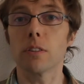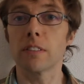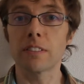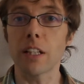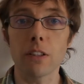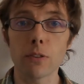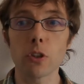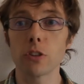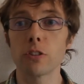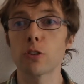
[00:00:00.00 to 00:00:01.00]

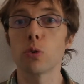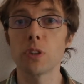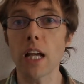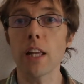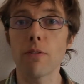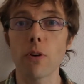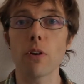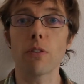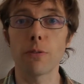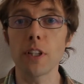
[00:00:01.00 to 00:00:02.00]
servers to
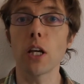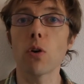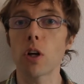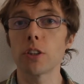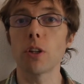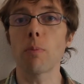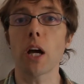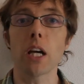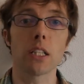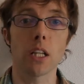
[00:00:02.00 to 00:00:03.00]
deliver video on
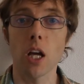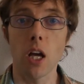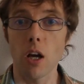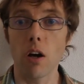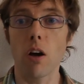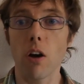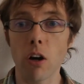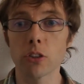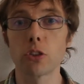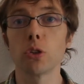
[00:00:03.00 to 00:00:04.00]
demand
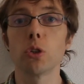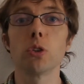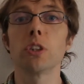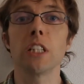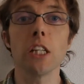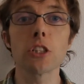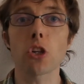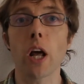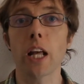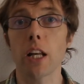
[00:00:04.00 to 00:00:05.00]
onto the
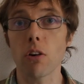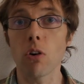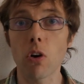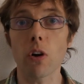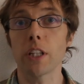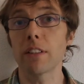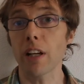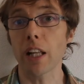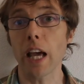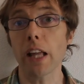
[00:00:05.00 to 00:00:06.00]
intranet or
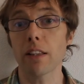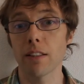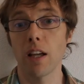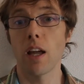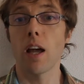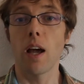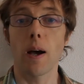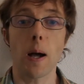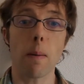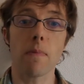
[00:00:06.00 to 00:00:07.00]
internet.
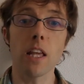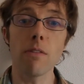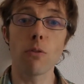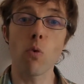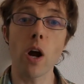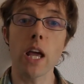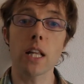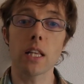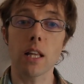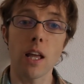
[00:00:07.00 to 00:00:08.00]

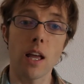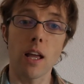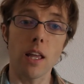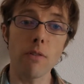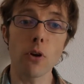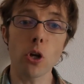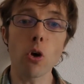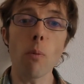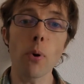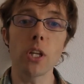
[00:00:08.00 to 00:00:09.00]
Even a
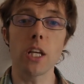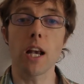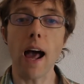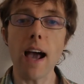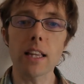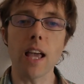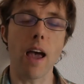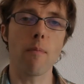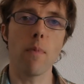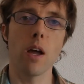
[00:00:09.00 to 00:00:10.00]
company like
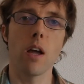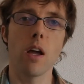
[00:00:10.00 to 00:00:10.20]
them